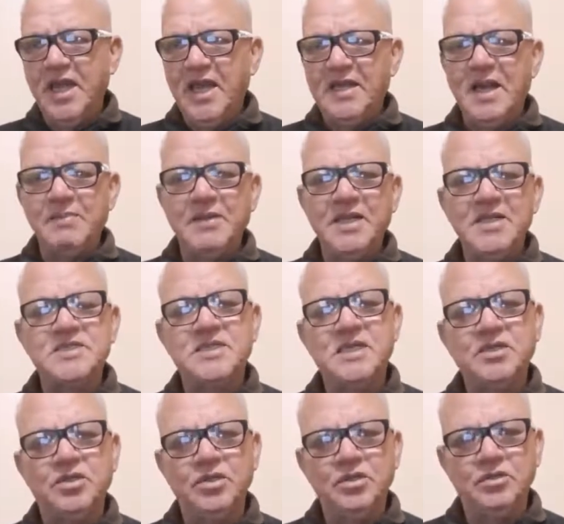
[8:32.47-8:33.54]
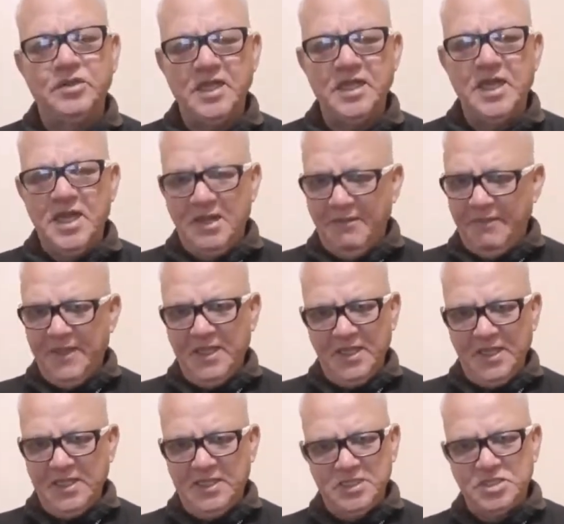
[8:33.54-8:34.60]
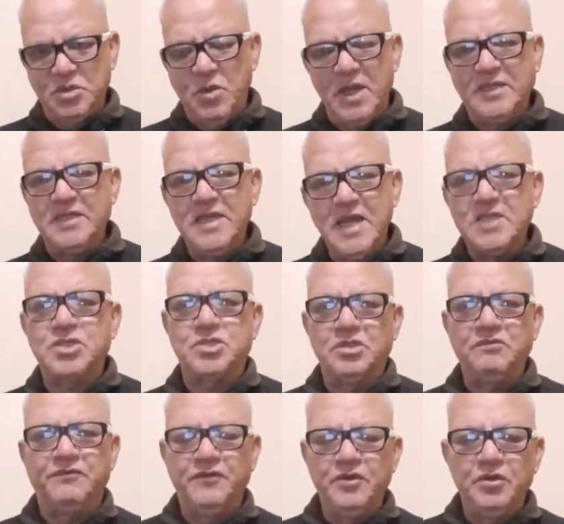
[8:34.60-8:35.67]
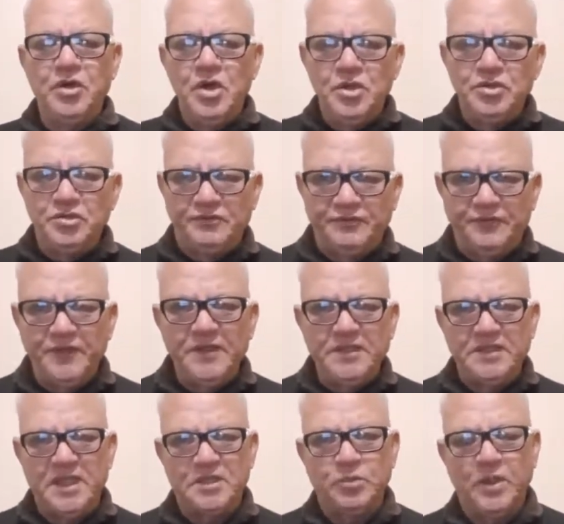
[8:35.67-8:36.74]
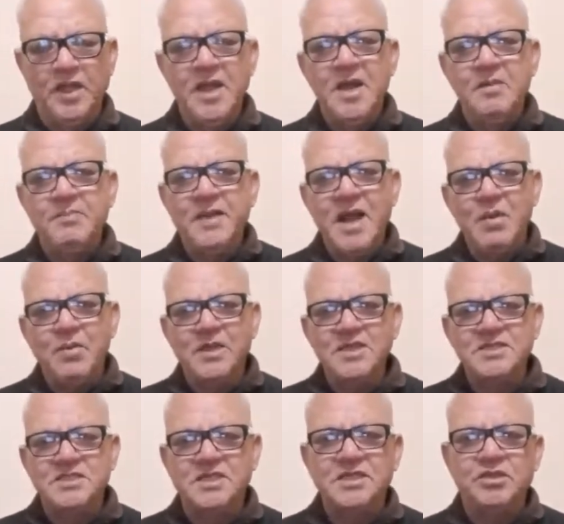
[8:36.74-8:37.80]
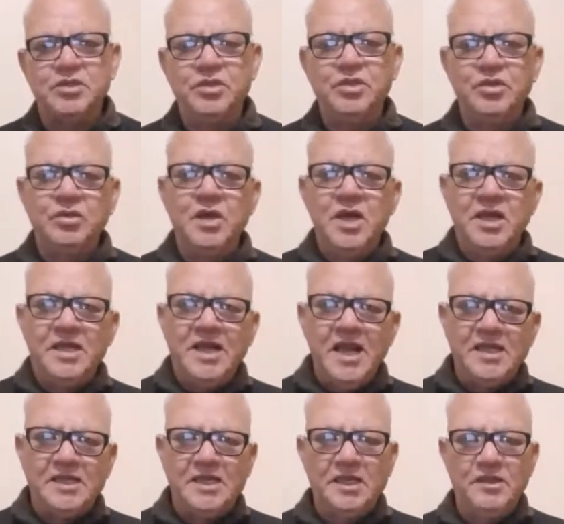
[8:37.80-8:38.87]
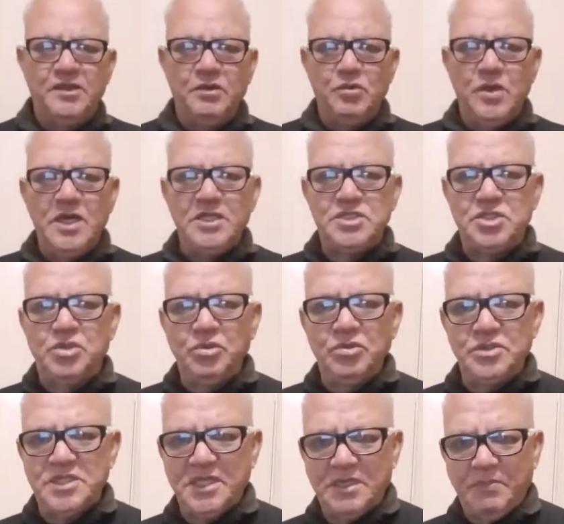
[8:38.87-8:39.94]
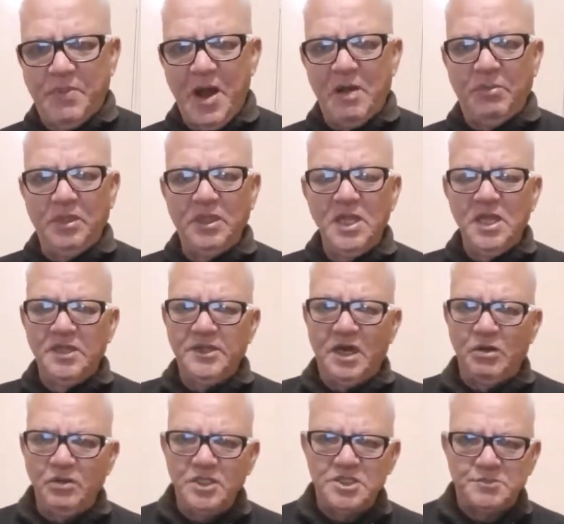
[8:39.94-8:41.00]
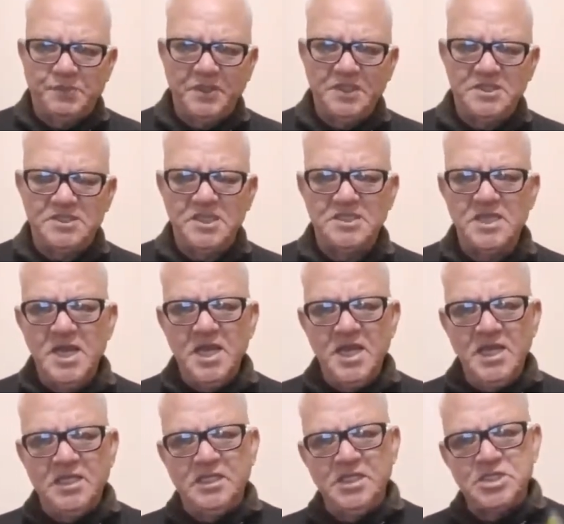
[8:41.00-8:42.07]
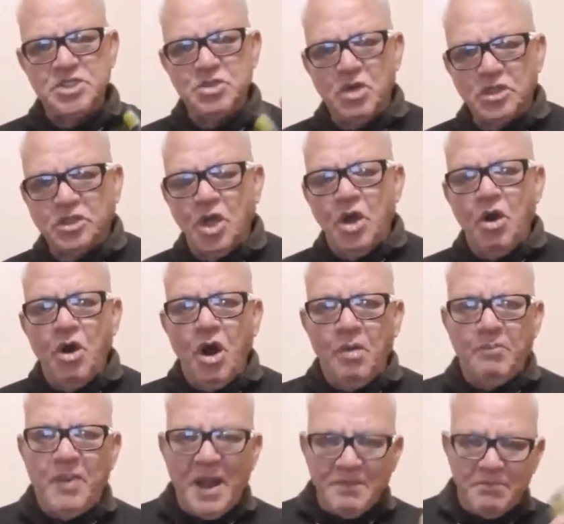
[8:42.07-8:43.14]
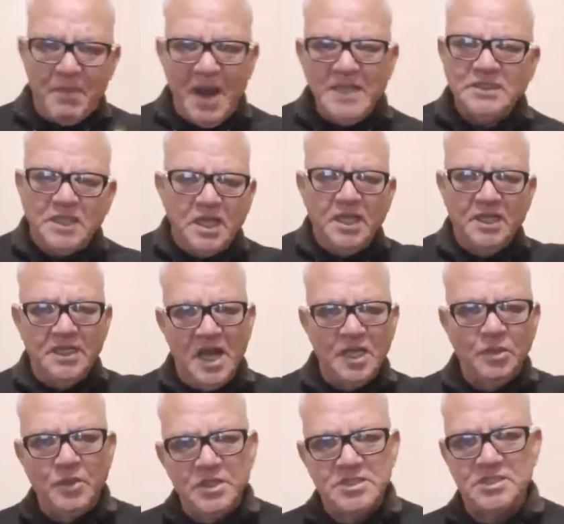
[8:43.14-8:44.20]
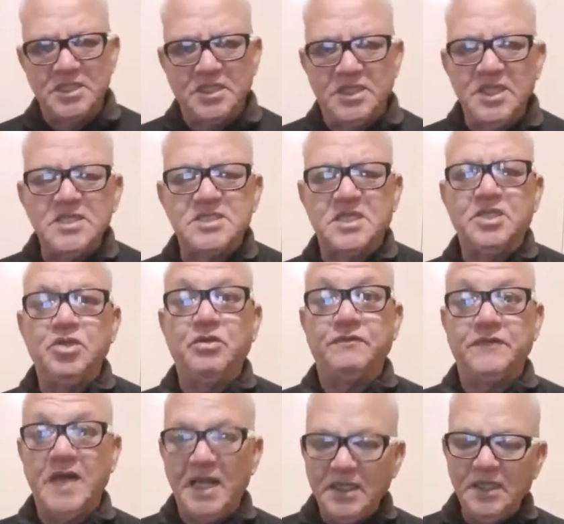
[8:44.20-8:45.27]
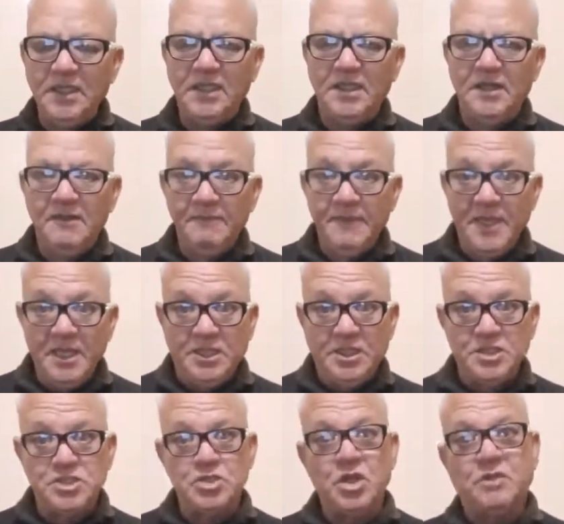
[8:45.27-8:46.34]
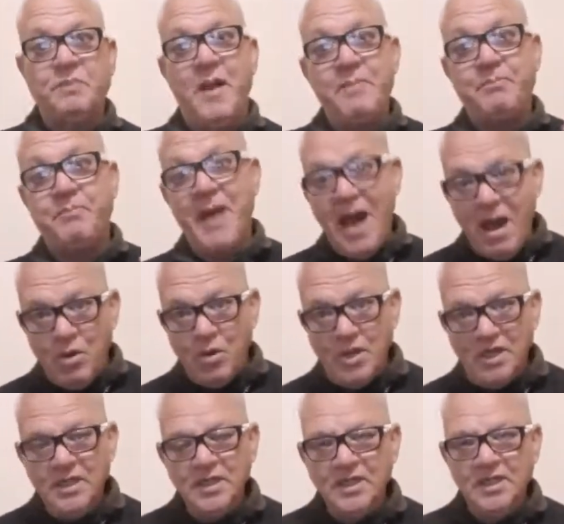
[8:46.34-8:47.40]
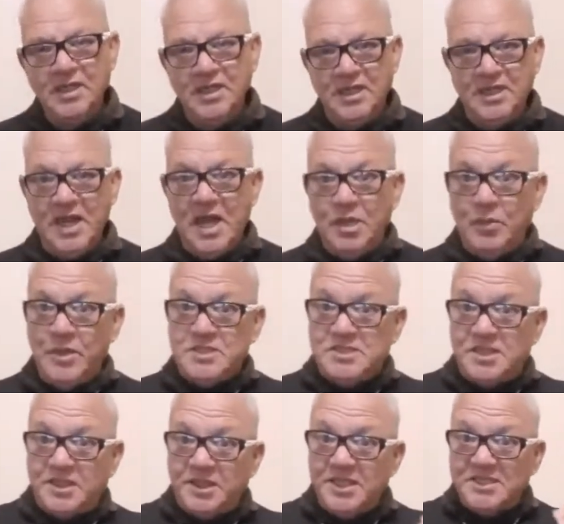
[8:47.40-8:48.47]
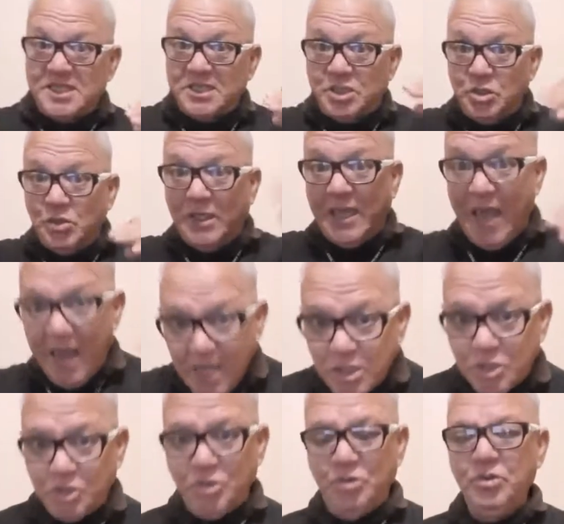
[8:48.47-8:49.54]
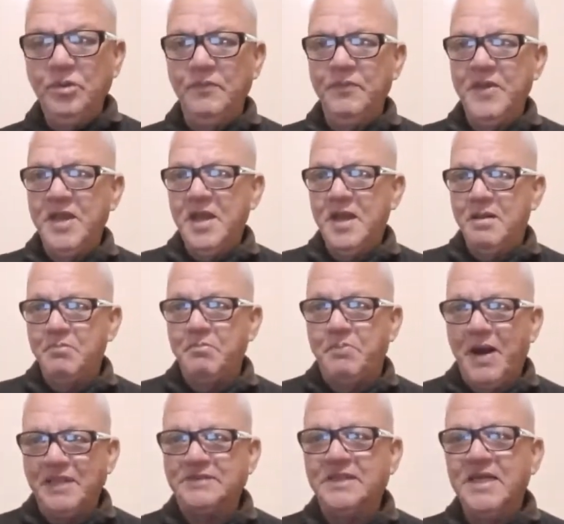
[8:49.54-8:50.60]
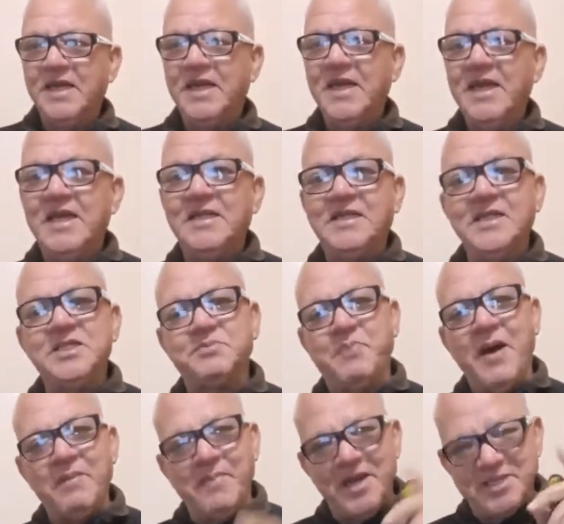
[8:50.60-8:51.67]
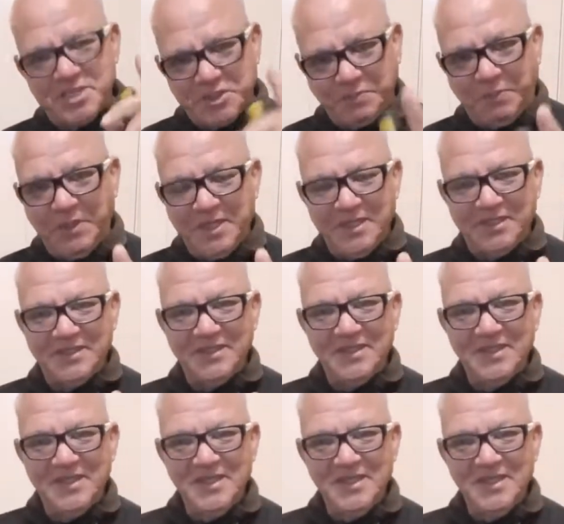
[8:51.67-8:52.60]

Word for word: And I'm going to say to you there, it is quite natural for you to feel that way. But I want to say to you, like the words to Zerubbabel, the Holy Spirit says, it is not by might, in other words, the things that you have done, it is not by power, in other words, the things that you can do, but it is by my spirit.